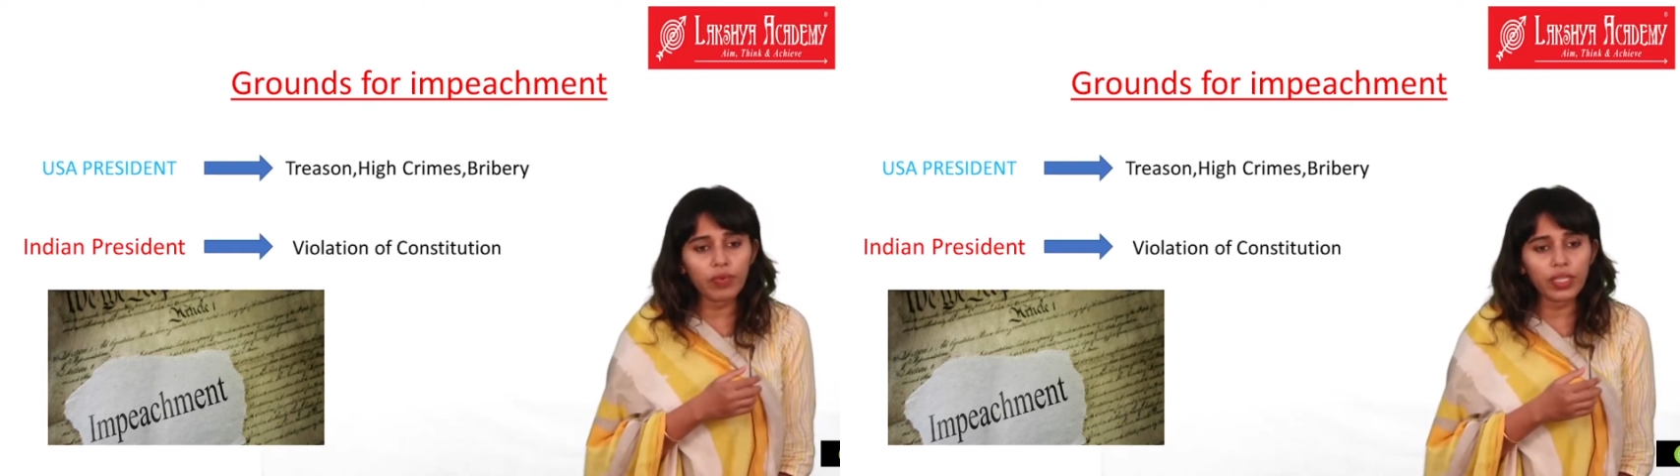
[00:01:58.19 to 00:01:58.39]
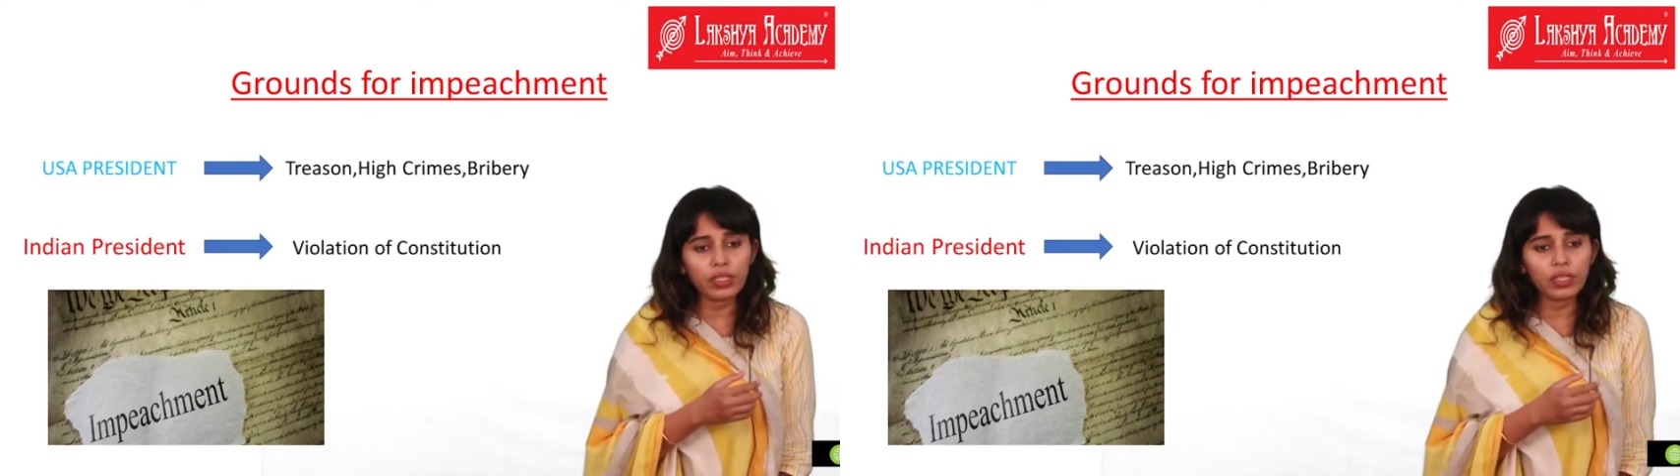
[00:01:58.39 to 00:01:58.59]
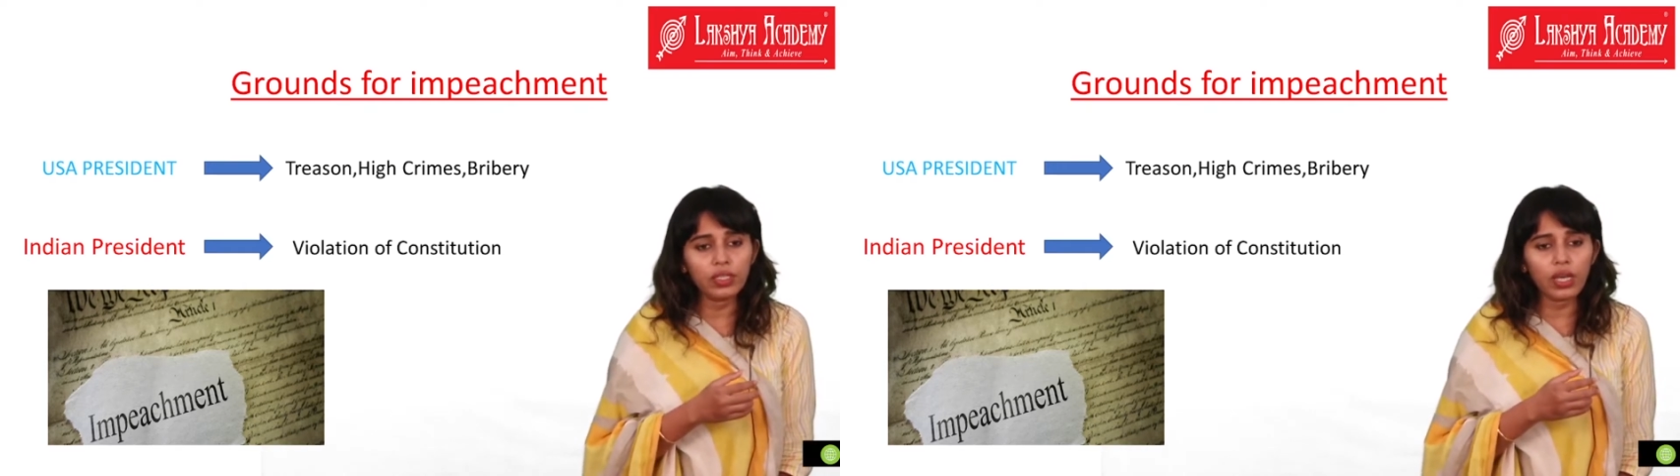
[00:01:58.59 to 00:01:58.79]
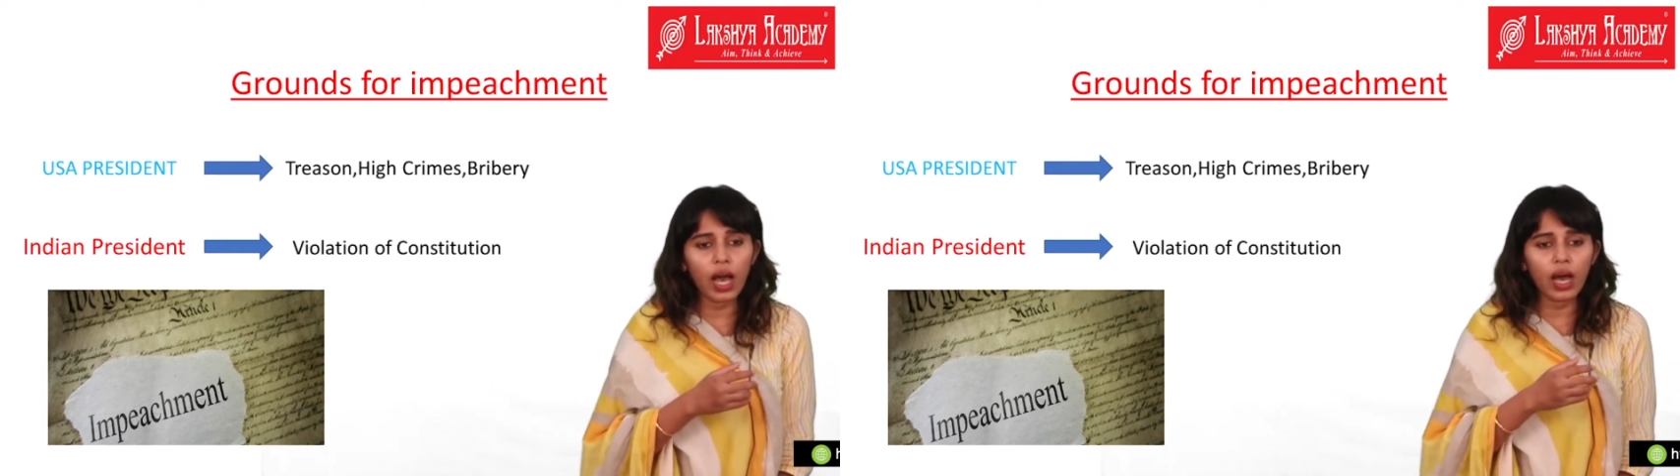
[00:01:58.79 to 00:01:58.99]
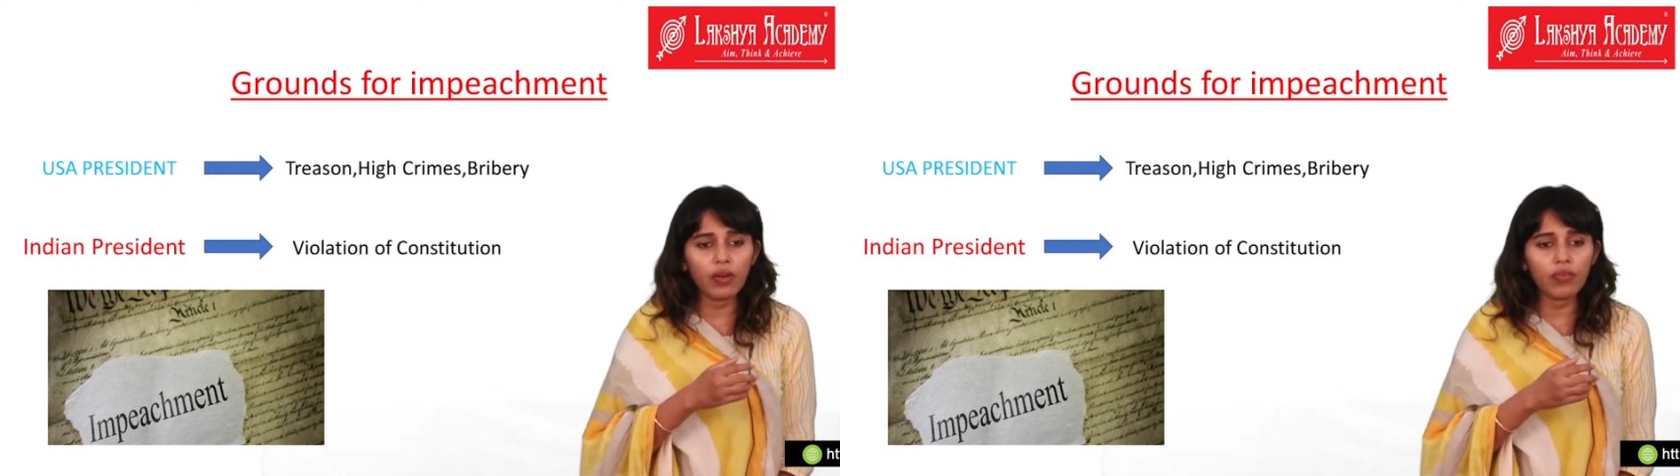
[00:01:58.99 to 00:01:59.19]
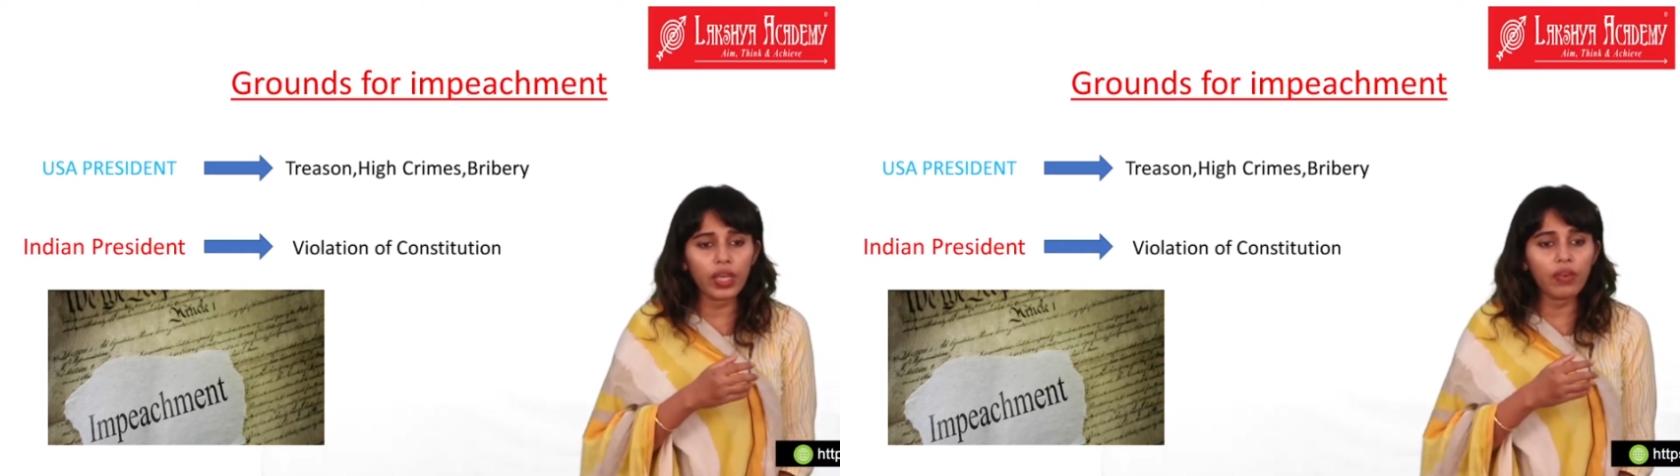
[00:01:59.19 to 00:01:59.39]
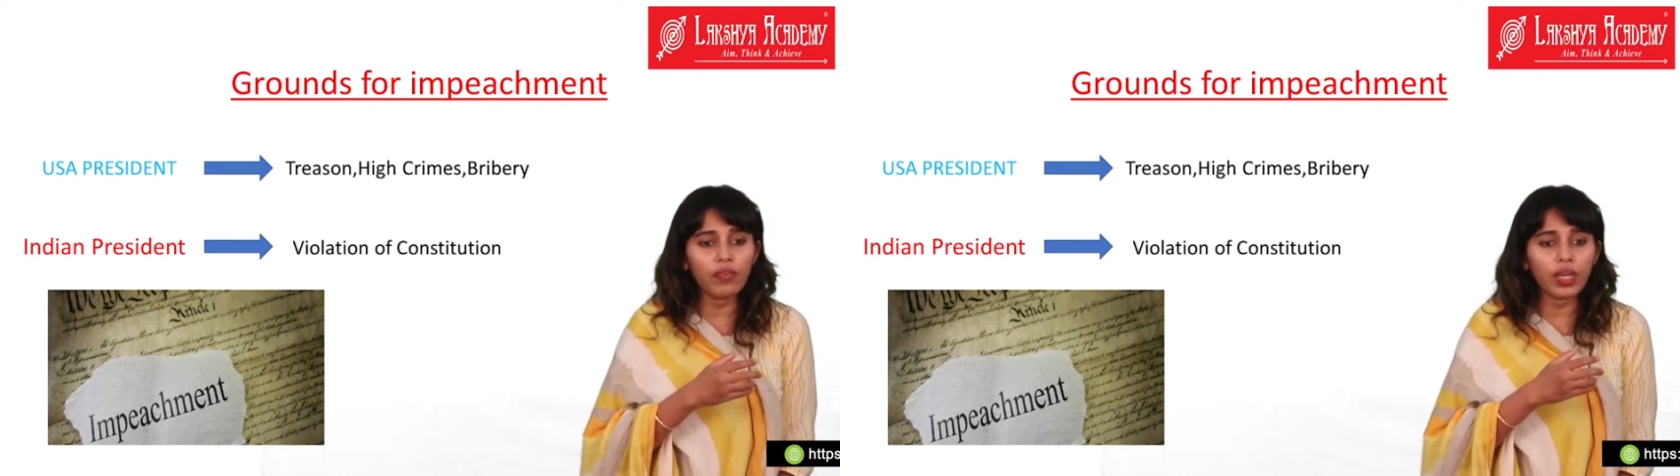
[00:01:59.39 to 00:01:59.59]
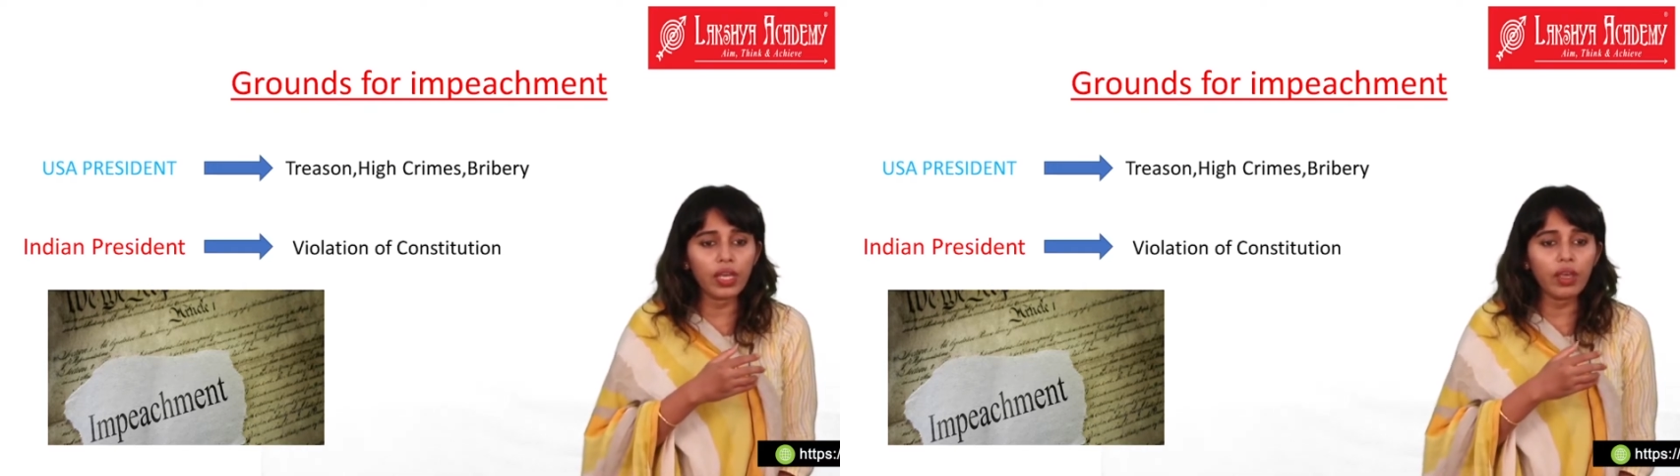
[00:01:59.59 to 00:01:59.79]
president are very,
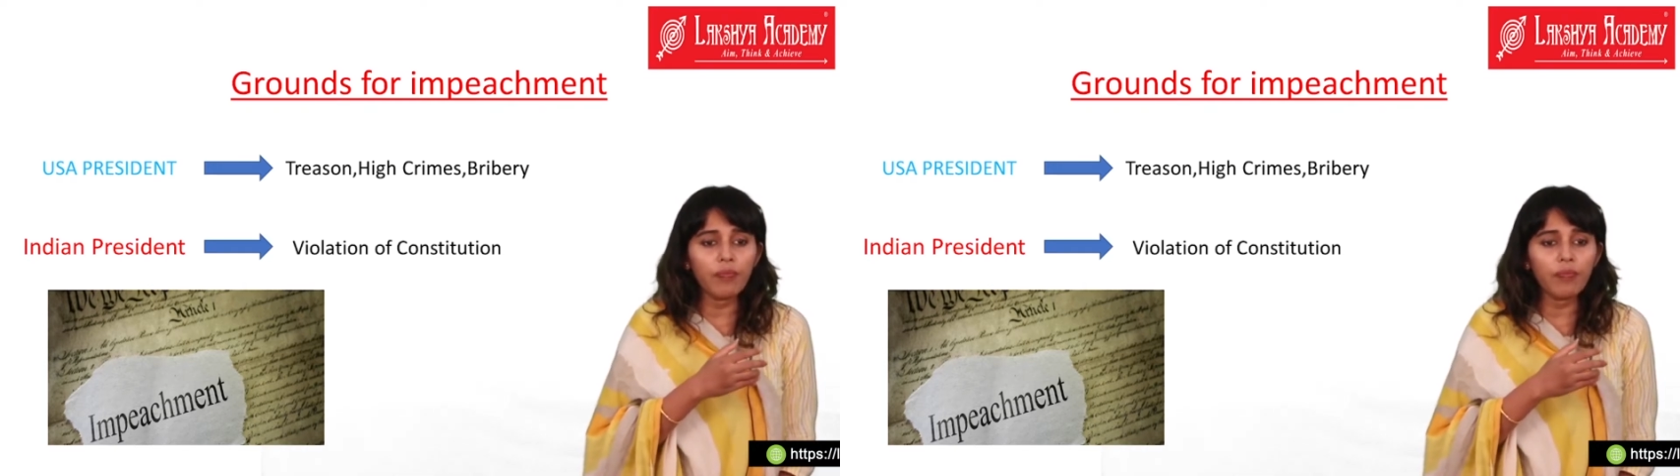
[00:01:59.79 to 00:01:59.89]
very